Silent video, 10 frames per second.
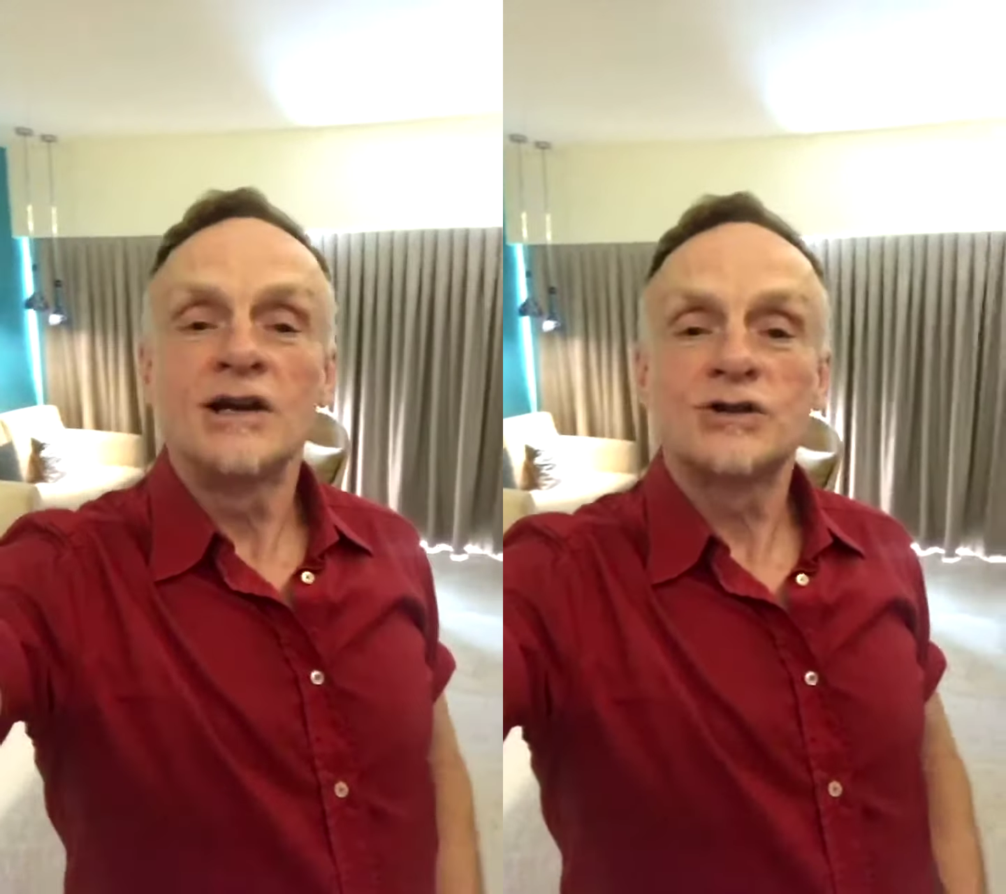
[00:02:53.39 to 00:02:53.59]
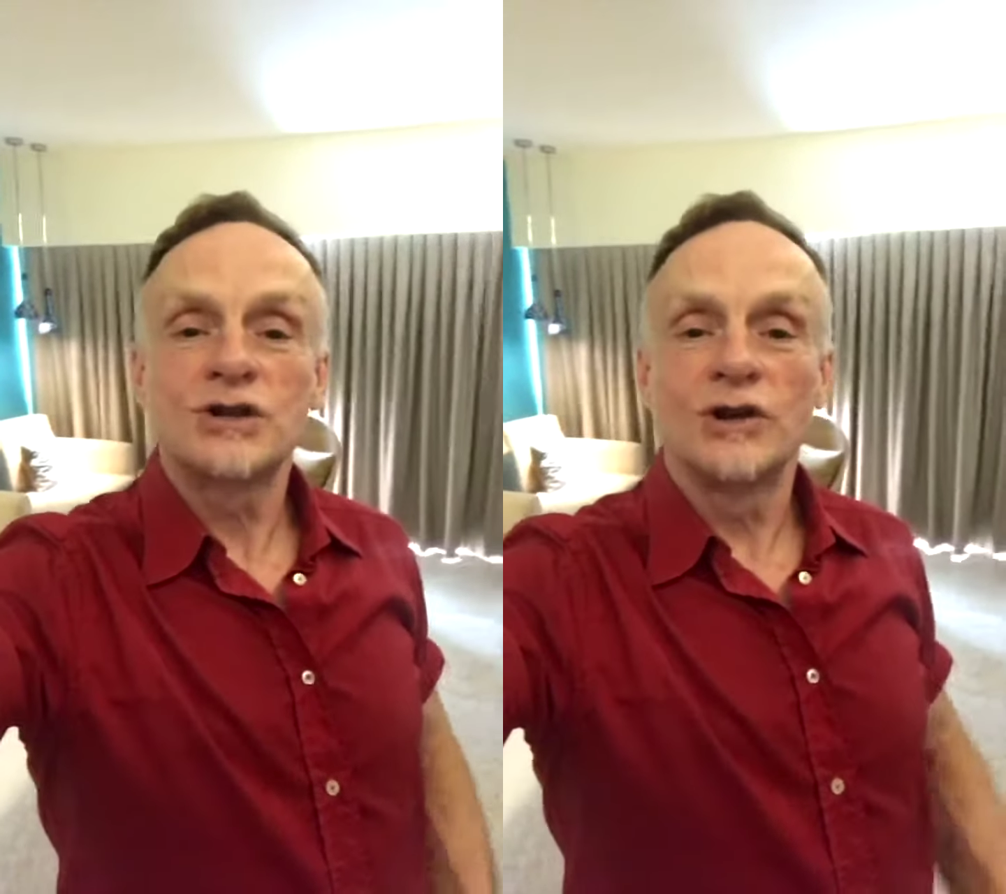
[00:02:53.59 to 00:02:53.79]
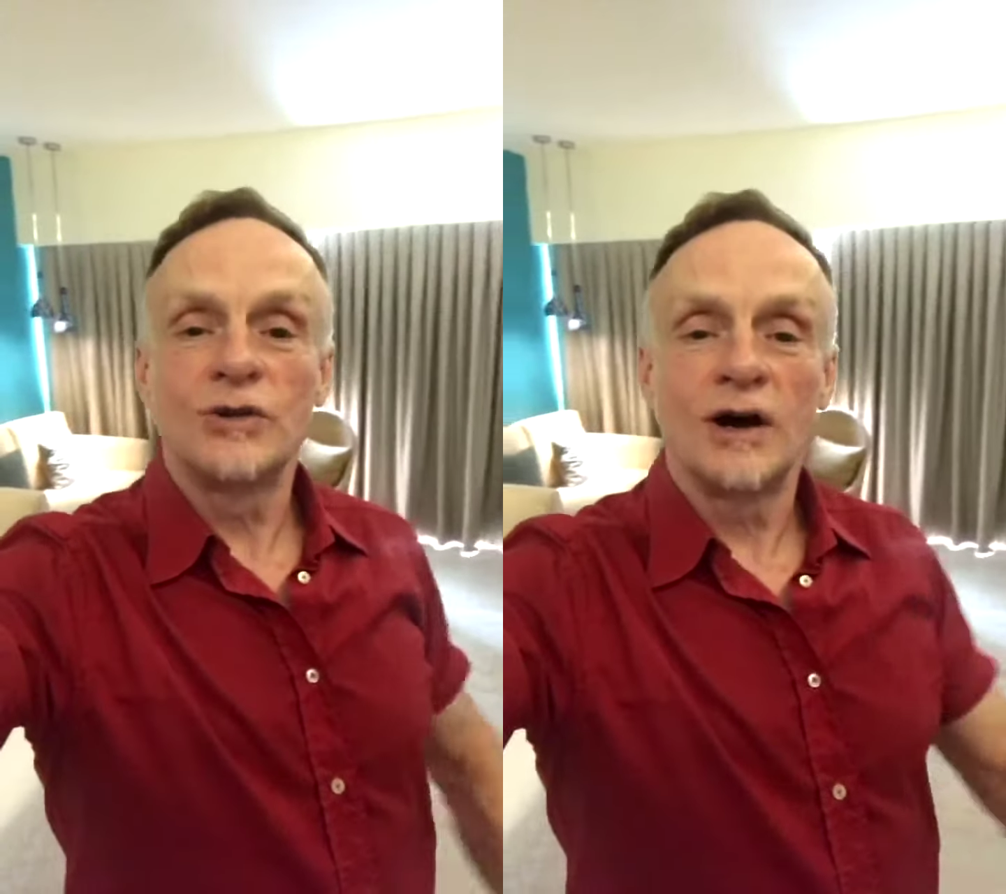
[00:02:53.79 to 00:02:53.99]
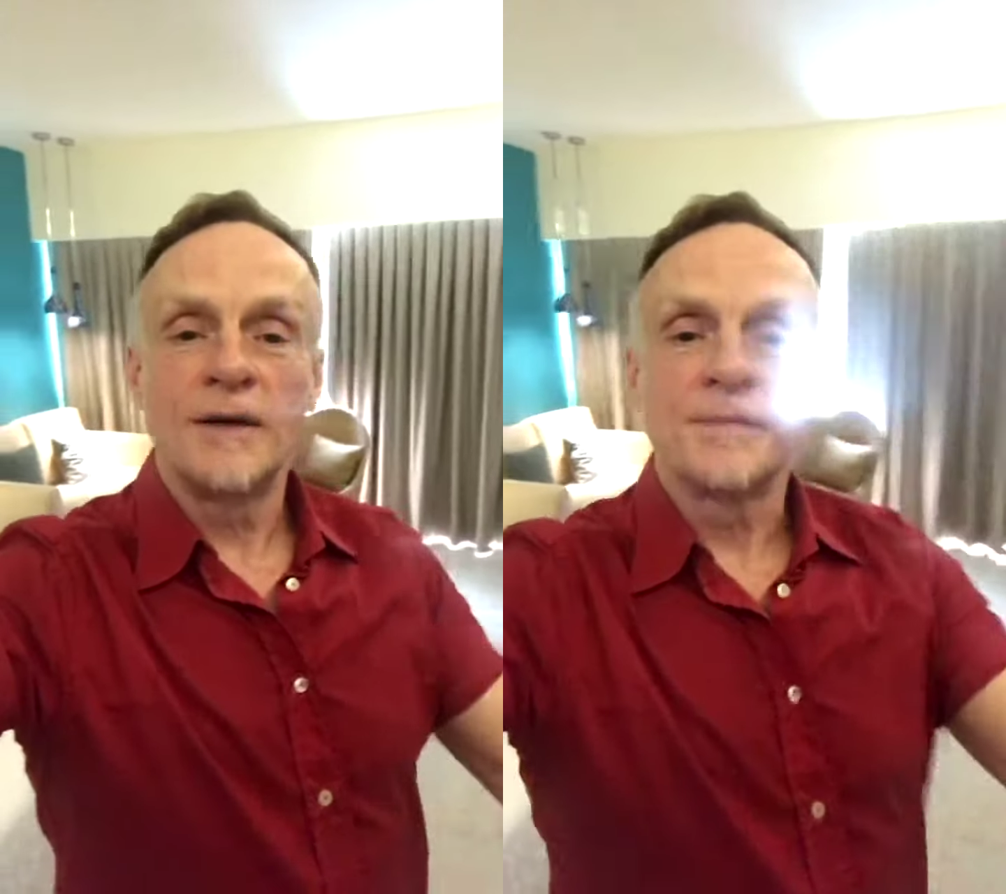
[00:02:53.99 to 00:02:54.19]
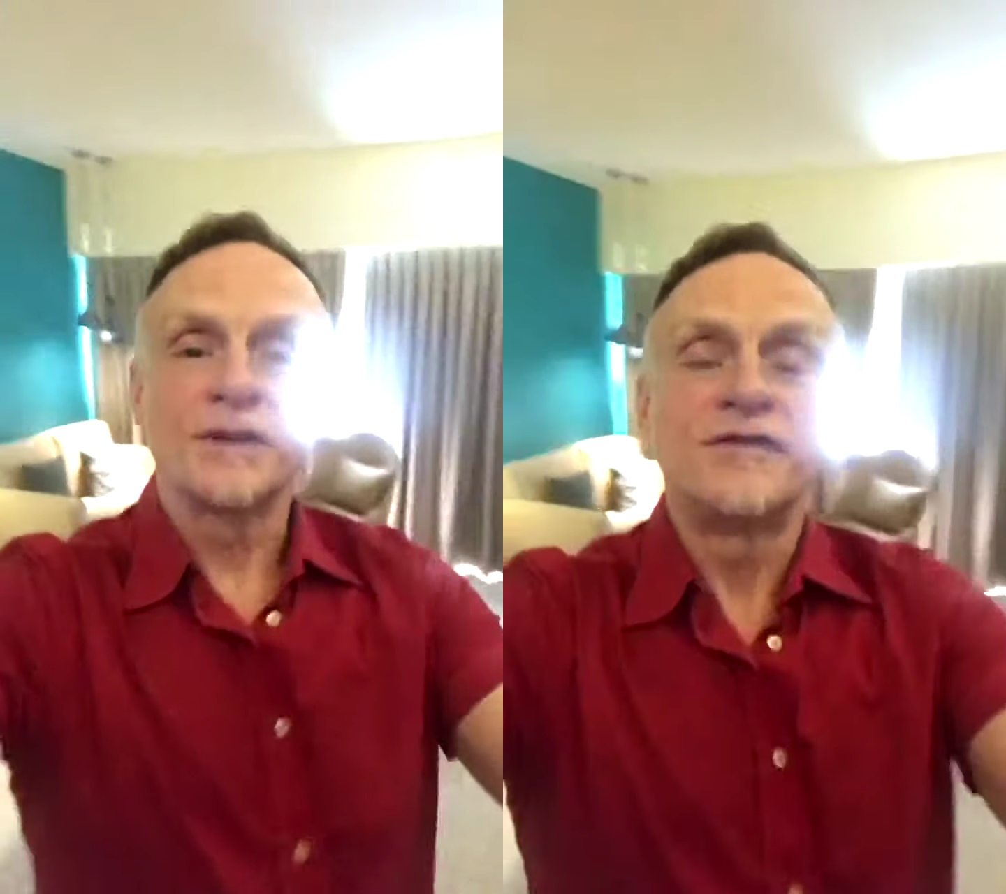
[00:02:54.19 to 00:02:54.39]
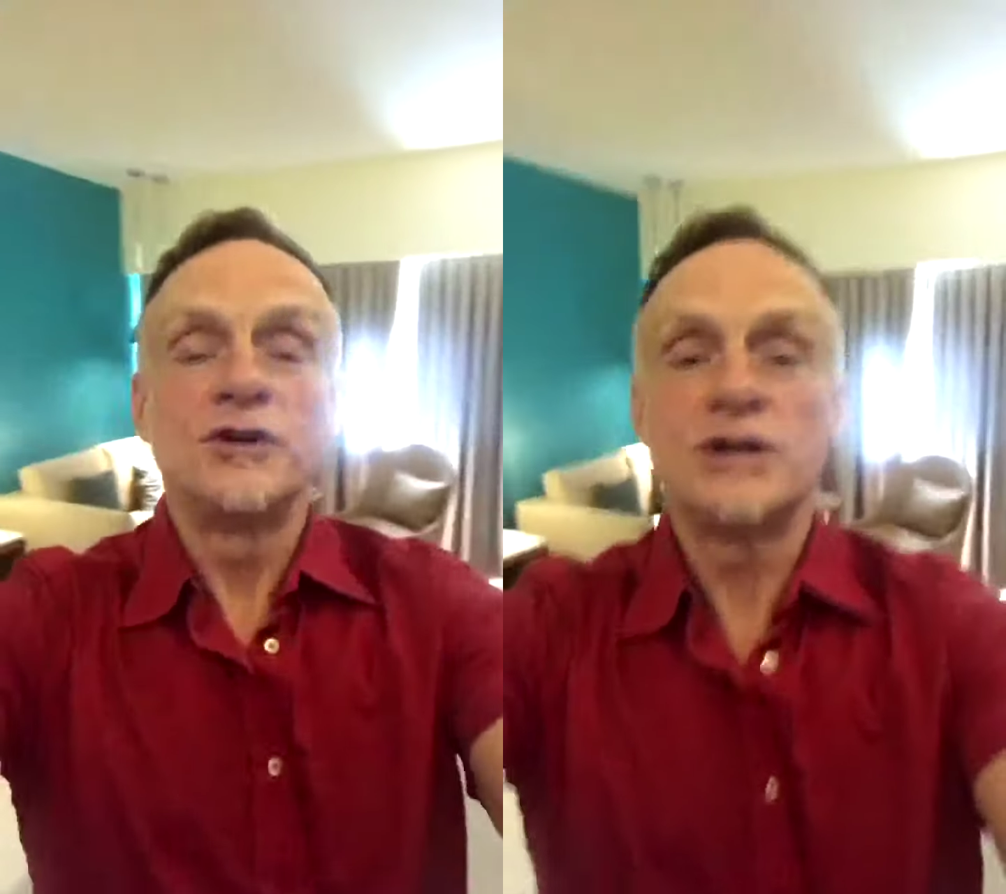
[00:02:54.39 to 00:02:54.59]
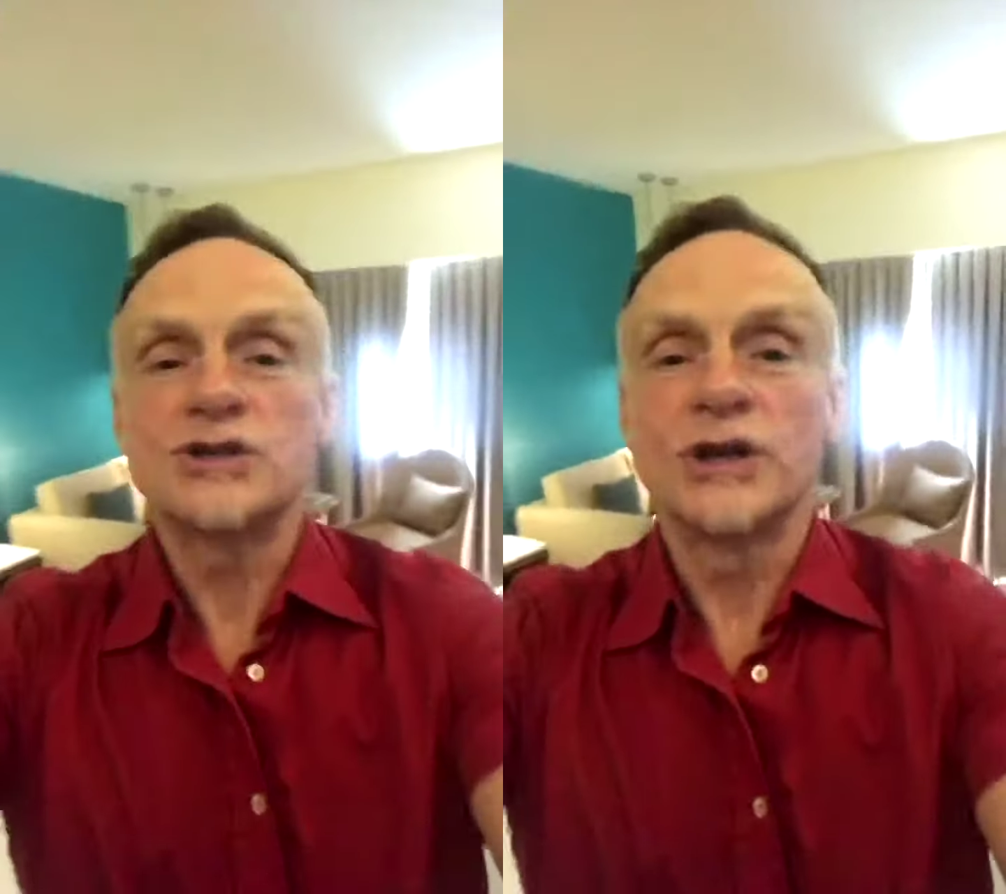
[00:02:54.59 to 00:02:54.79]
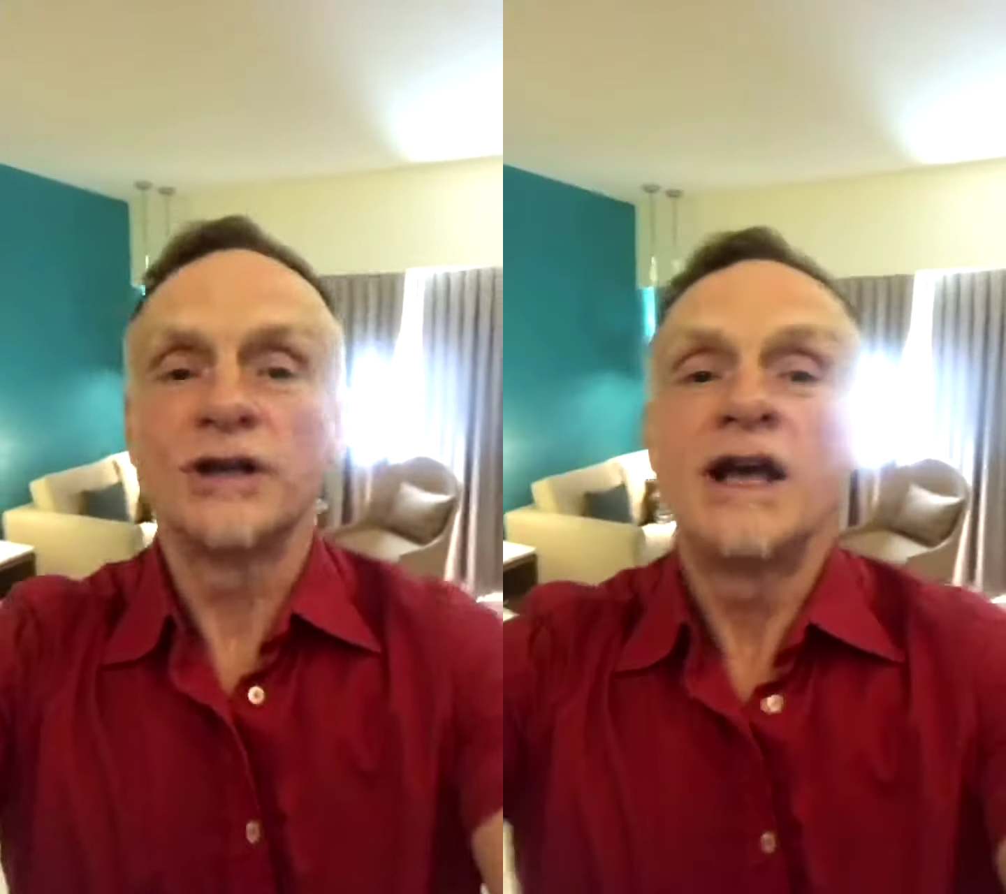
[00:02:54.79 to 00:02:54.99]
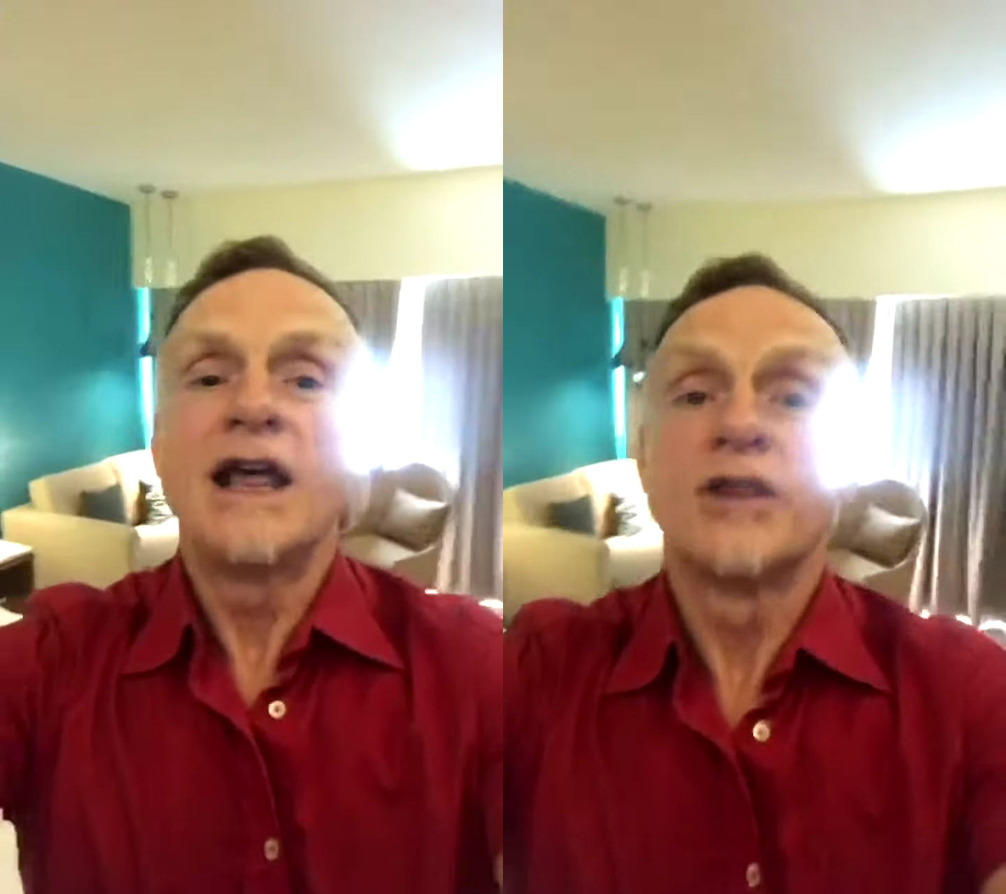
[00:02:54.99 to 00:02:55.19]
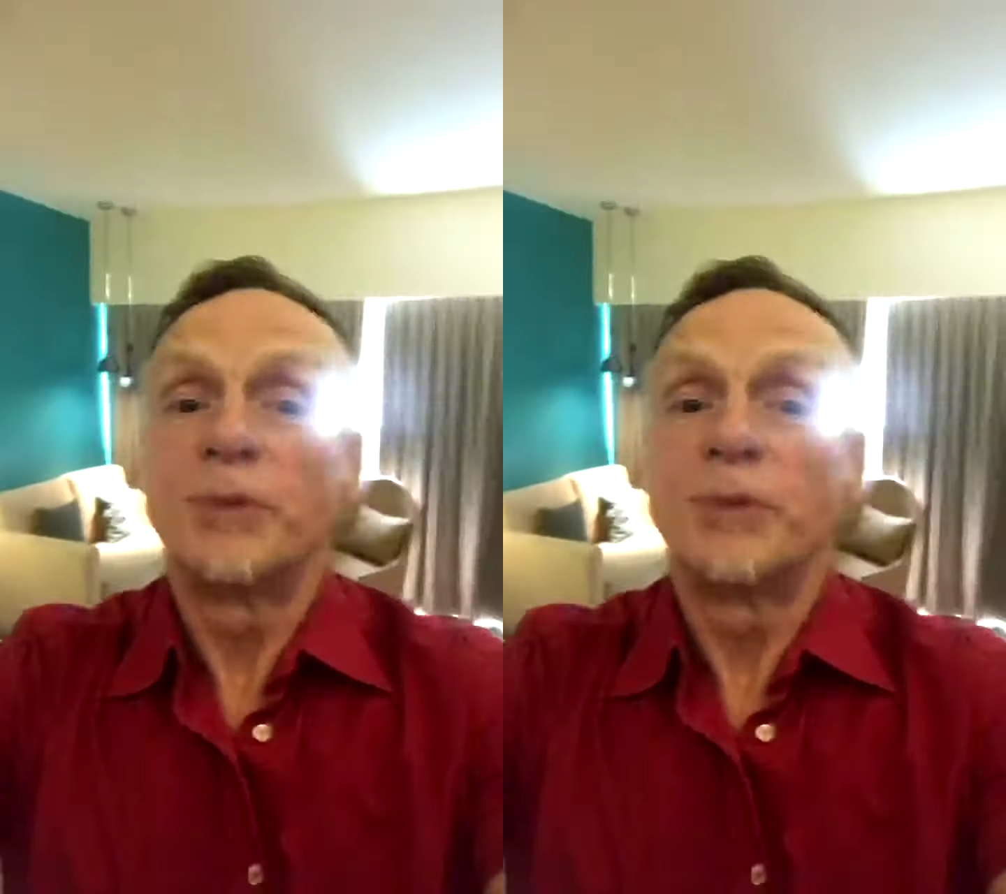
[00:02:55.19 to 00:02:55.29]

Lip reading: So the food is good.